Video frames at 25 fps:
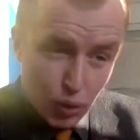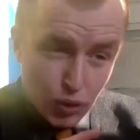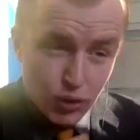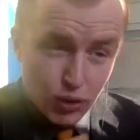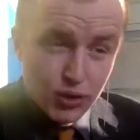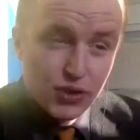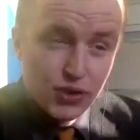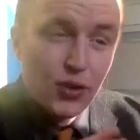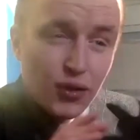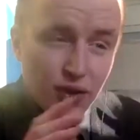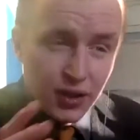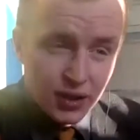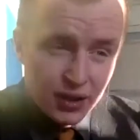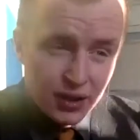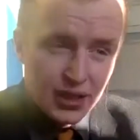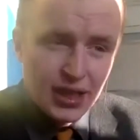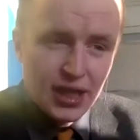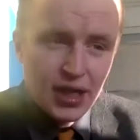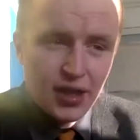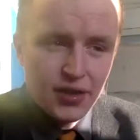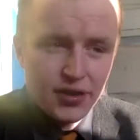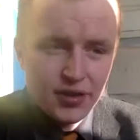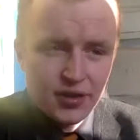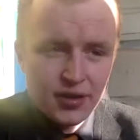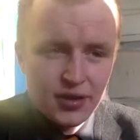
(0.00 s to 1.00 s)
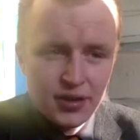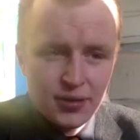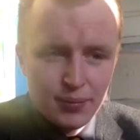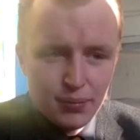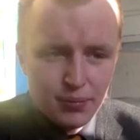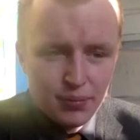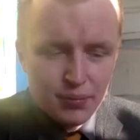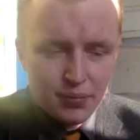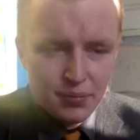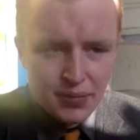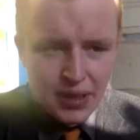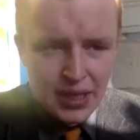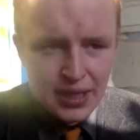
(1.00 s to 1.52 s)
more so than the other
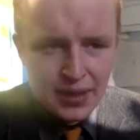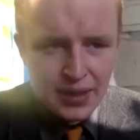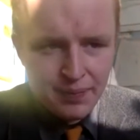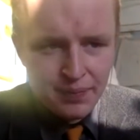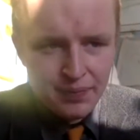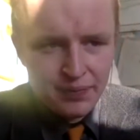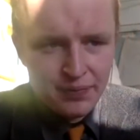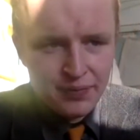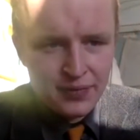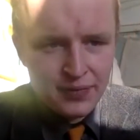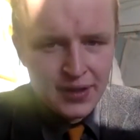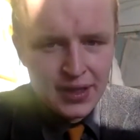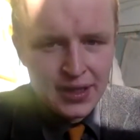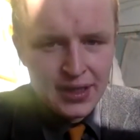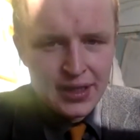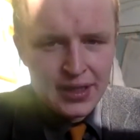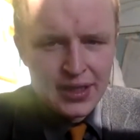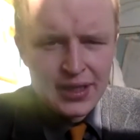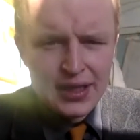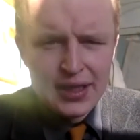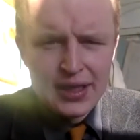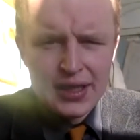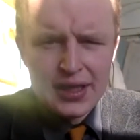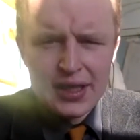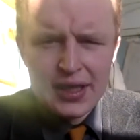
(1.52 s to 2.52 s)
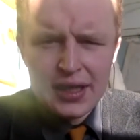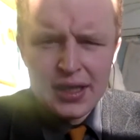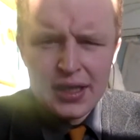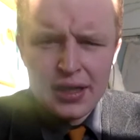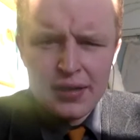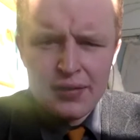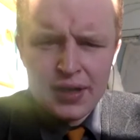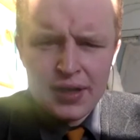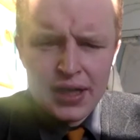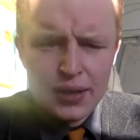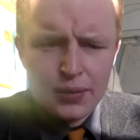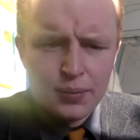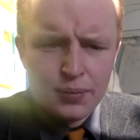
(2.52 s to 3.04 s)
kind of
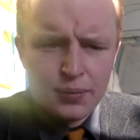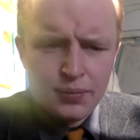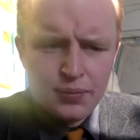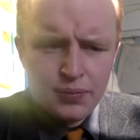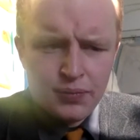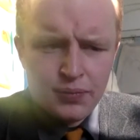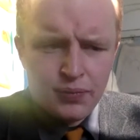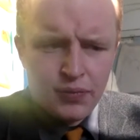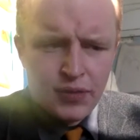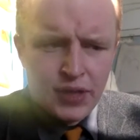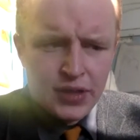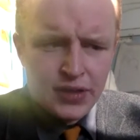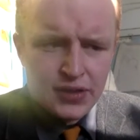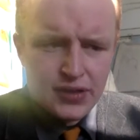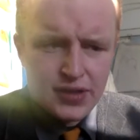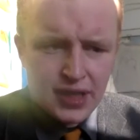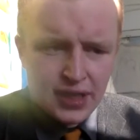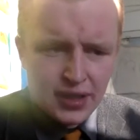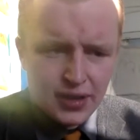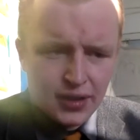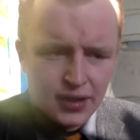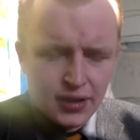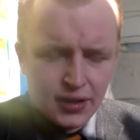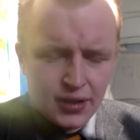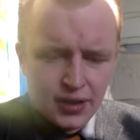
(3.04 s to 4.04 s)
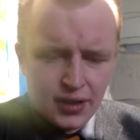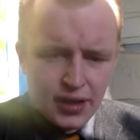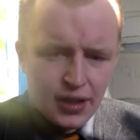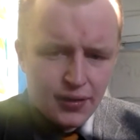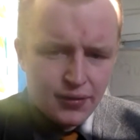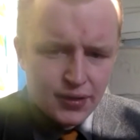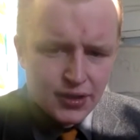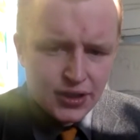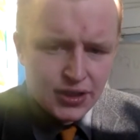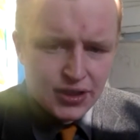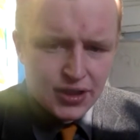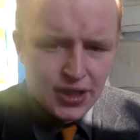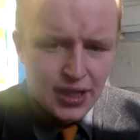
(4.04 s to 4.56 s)
album and single covers
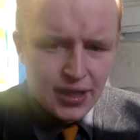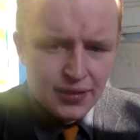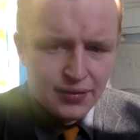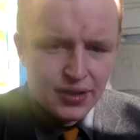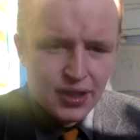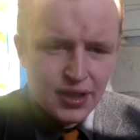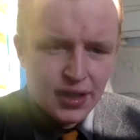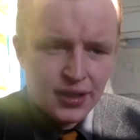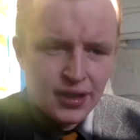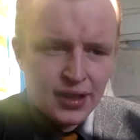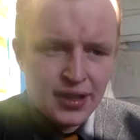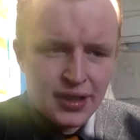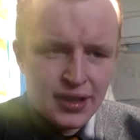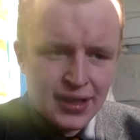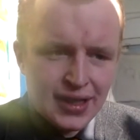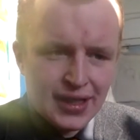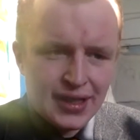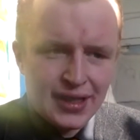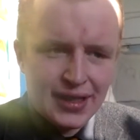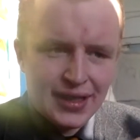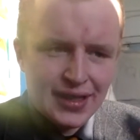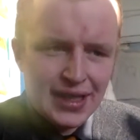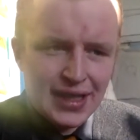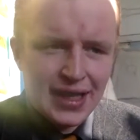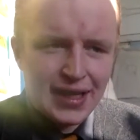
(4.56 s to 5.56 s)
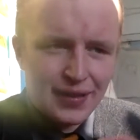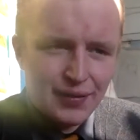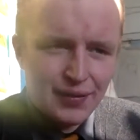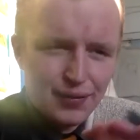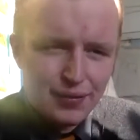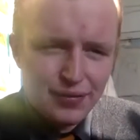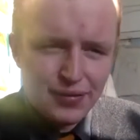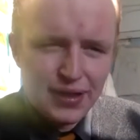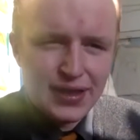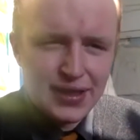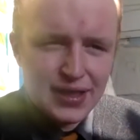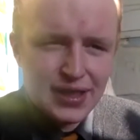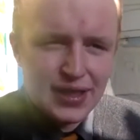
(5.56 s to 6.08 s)
that I've done, that
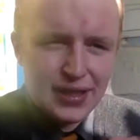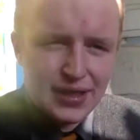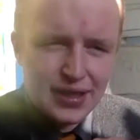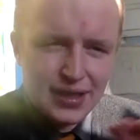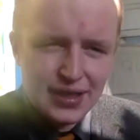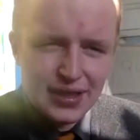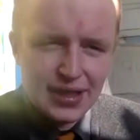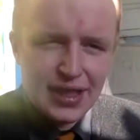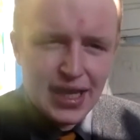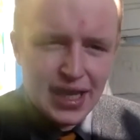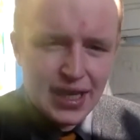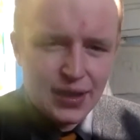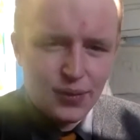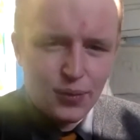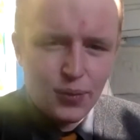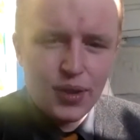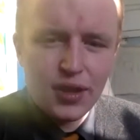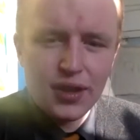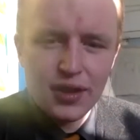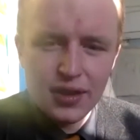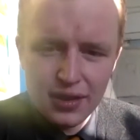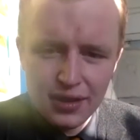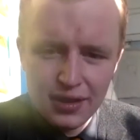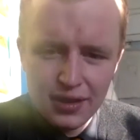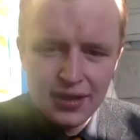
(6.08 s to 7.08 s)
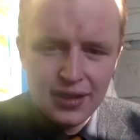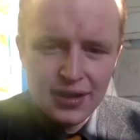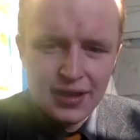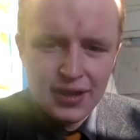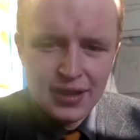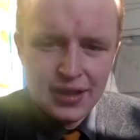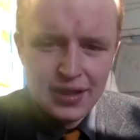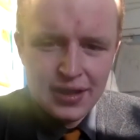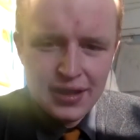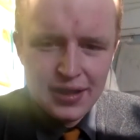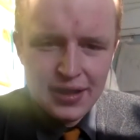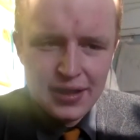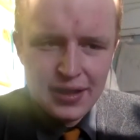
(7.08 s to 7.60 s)
fitted in with
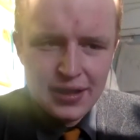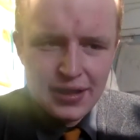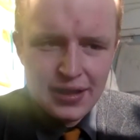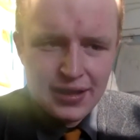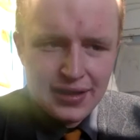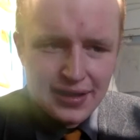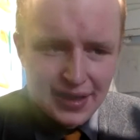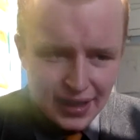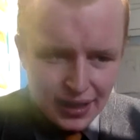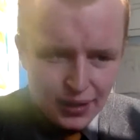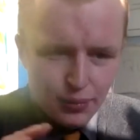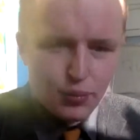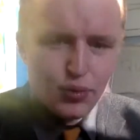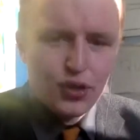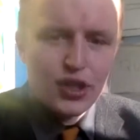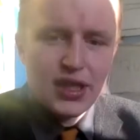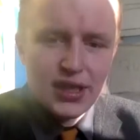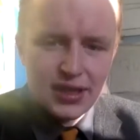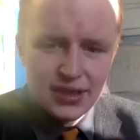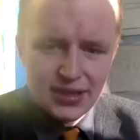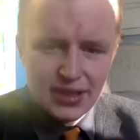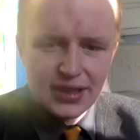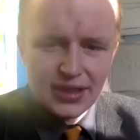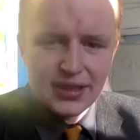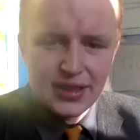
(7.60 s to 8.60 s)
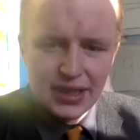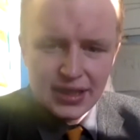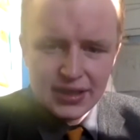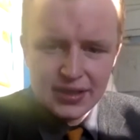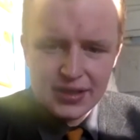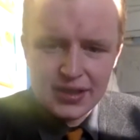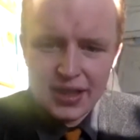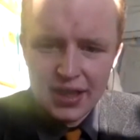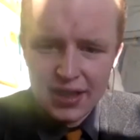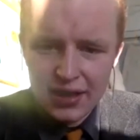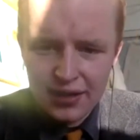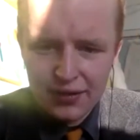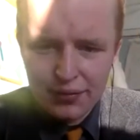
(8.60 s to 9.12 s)
the kind of pre-existing
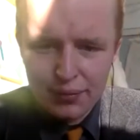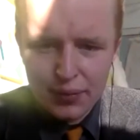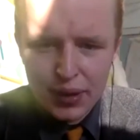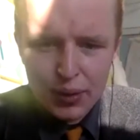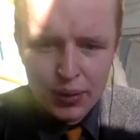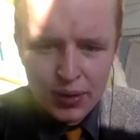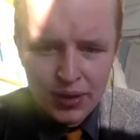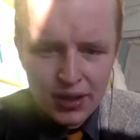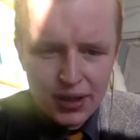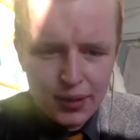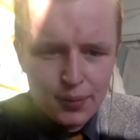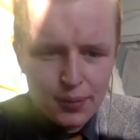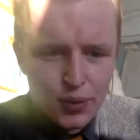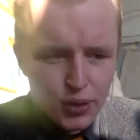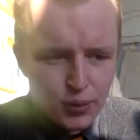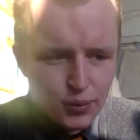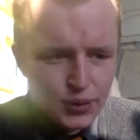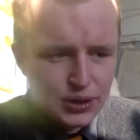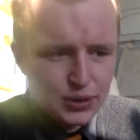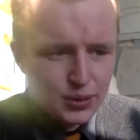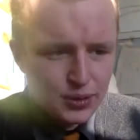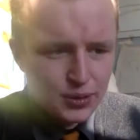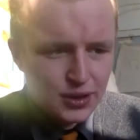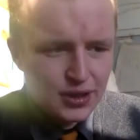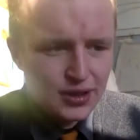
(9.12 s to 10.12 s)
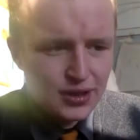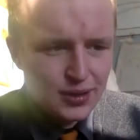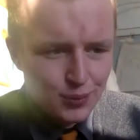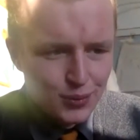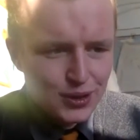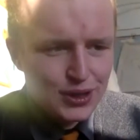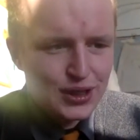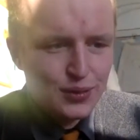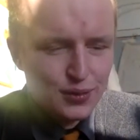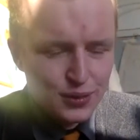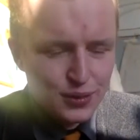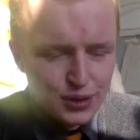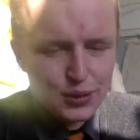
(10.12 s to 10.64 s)
style of my work more, which
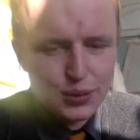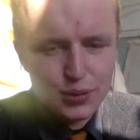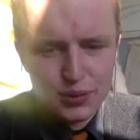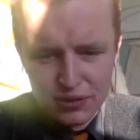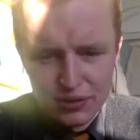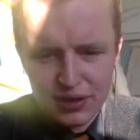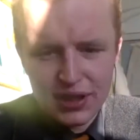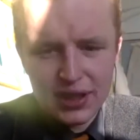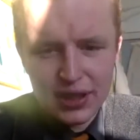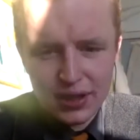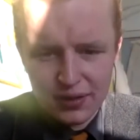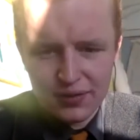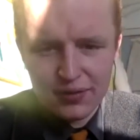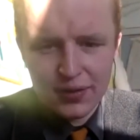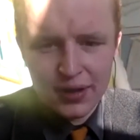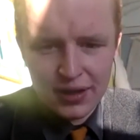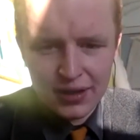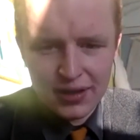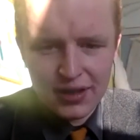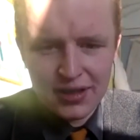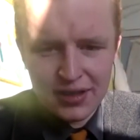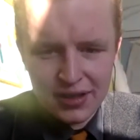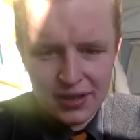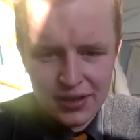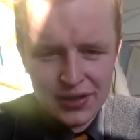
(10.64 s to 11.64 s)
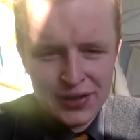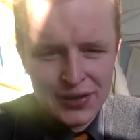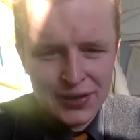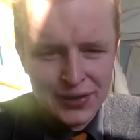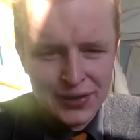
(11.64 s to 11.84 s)
was really good fun to do.